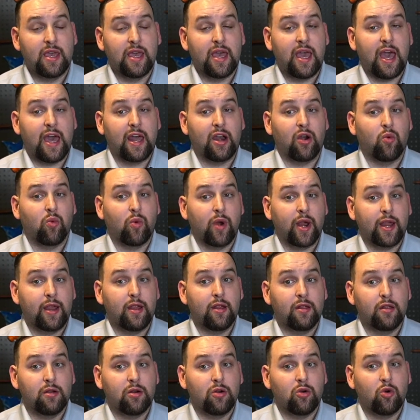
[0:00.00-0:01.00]
at a
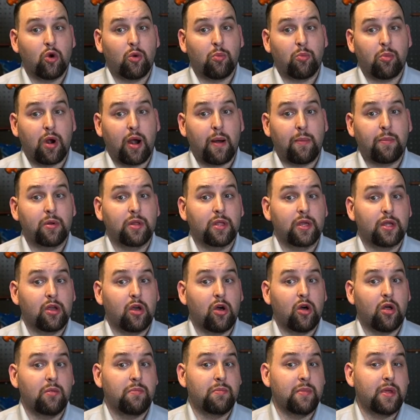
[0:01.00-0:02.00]
regular or properly
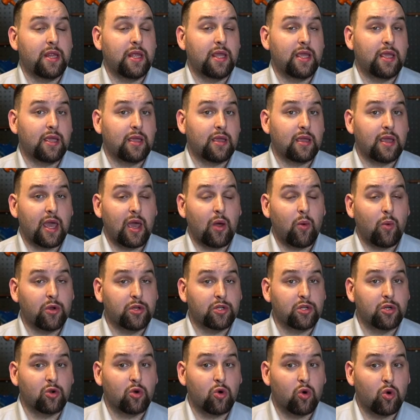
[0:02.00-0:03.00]
called meeting at which
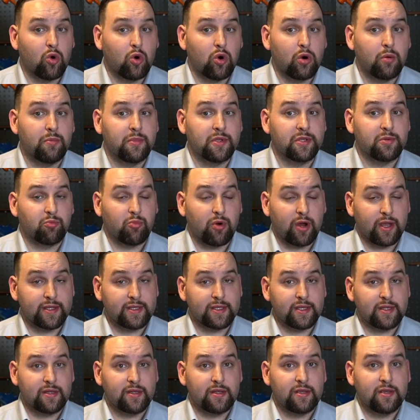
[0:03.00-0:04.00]
a quorum is
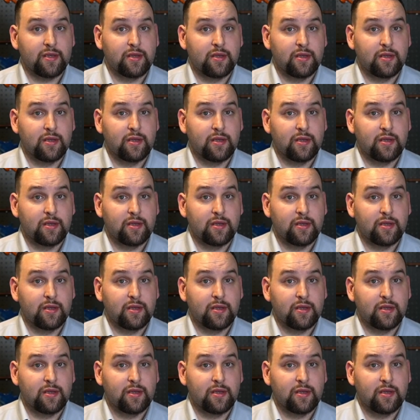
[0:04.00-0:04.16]
present.